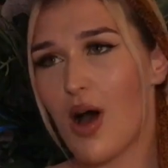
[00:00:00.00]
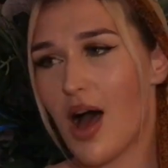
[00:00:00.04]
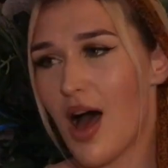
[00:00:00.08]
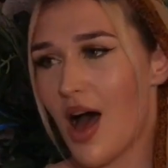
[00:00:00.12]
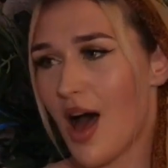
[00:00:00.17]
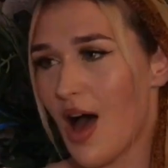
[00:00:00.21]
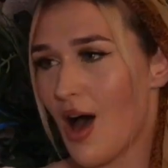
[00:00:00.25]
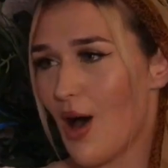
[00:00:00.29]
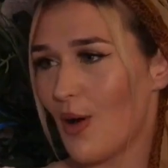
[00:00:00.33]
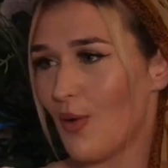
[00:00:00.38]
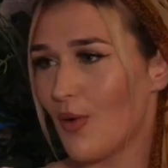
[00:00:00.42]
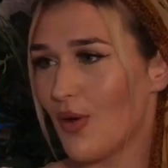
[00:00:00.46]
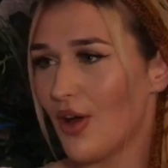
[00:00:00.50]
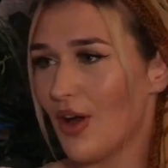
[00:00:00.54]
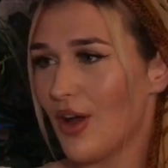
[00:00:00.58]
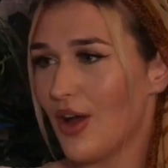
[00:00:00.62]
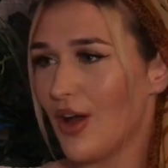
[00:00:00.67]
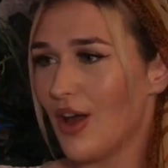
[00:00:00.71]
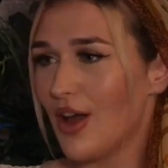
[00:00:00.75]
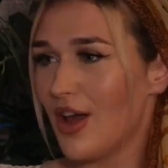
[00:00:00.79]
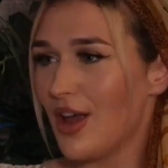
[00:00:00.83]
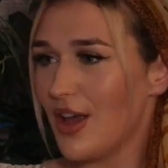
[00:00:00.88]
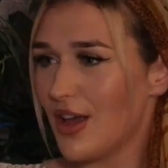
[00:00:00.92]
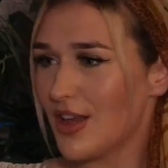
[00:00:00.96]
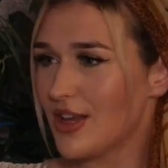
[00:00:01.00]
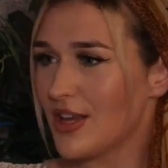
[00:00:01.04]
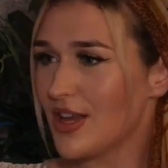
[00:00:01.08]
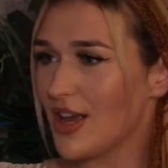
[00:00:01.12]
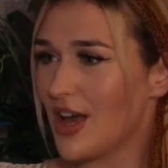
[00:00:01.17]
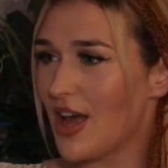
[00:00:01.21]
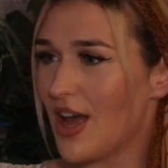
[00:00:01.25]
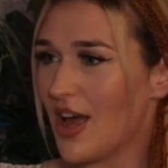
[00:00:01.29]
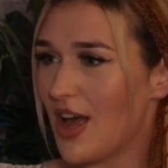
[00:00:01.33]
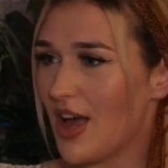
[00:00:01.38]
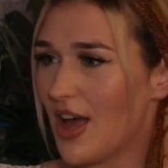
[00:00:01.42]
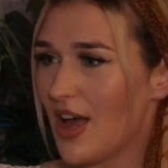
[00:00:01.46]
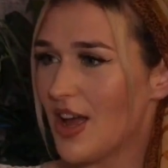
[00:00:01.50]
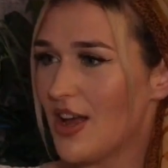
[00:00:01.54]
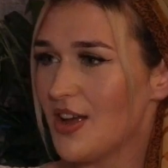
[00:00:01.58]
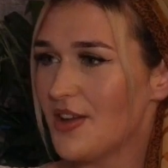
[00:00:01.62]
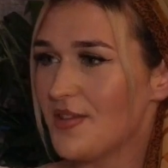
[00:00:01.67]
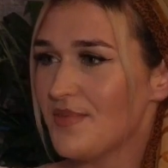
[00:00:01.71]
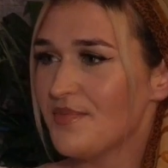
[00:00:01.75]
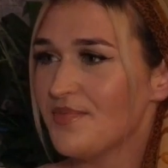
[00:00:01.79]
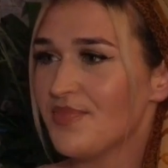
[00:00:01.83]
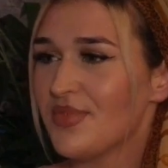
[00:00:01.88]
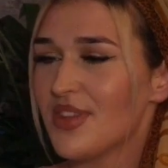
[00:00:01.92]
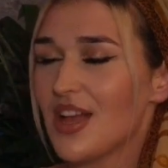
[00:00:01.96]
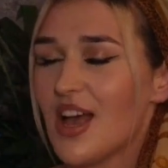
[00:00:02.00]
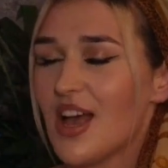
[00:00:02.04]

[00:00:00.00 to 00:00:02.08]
I have those moments. Yeah.